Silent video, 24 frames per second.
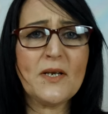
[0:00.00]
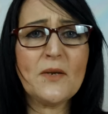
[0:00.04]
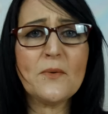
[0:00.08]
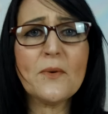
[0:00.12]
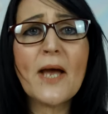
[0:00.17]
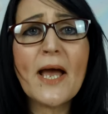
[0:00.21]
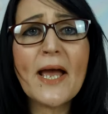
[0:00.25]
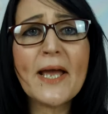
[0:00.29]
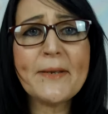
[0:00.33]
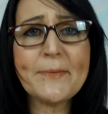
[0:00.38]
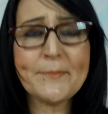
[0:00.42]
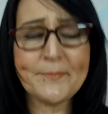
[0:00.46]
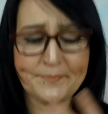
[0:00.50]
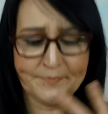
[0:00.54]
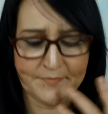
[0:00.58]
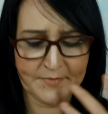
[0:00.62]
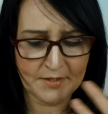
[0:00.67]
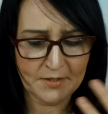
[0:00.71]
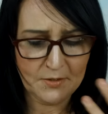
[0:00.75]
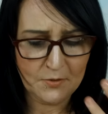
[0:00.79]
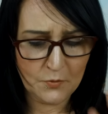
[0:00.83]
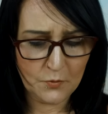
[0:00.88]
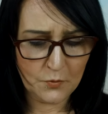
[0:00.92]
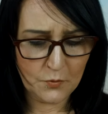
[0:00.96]
anyway,
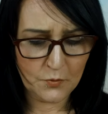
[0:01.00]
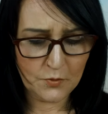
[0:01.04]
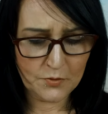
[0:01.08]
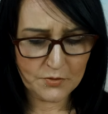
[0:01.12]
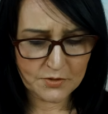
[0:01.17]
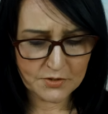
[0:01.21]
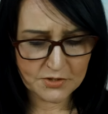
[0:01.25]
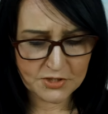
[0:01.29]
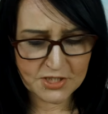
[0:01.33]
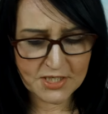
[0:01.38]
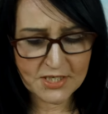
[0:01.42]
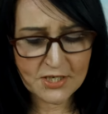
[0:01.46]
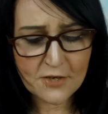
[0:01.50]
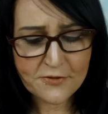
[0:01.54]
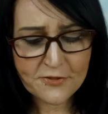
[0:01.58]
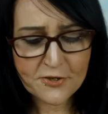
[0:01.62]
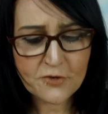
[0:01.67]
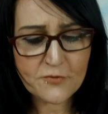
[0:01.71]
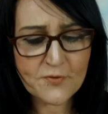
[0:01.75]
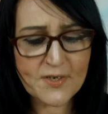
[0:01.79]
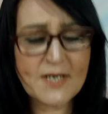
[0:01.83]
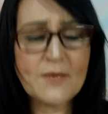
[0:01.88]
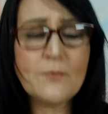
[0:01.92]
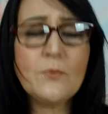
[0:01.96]
she got the
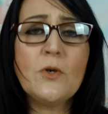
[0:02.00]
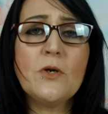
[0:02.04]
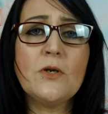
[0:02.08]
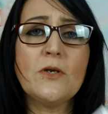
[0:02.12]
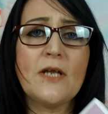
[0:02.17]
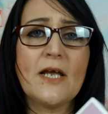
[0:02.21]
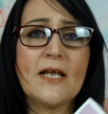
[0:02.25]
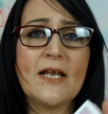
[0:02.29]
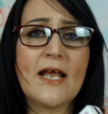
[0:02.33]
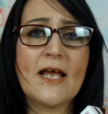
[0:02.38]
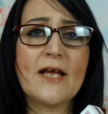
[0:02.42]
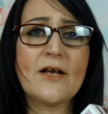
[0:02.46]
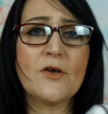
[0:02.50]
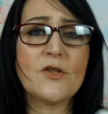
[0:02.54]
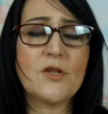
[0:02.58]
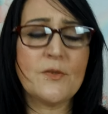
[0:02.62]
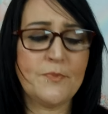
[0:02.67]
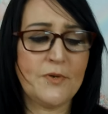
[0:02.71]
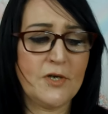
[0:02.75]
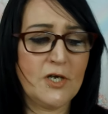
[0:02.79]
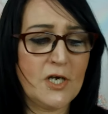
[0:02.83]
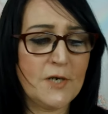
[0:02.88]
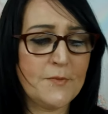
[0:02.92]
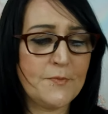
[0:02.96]
green one and I got the
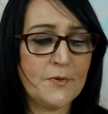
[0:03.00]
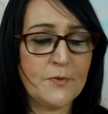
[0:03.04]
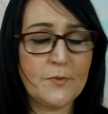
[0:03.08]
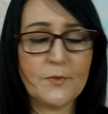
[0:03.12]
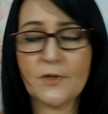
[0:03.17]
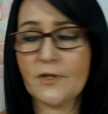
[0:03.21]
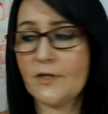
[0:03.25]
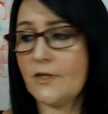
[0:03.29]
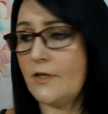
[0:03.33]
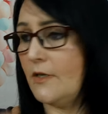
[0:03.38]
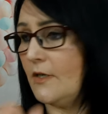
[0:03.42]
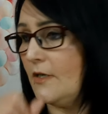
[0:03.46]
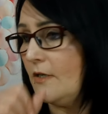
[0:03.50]
purple one.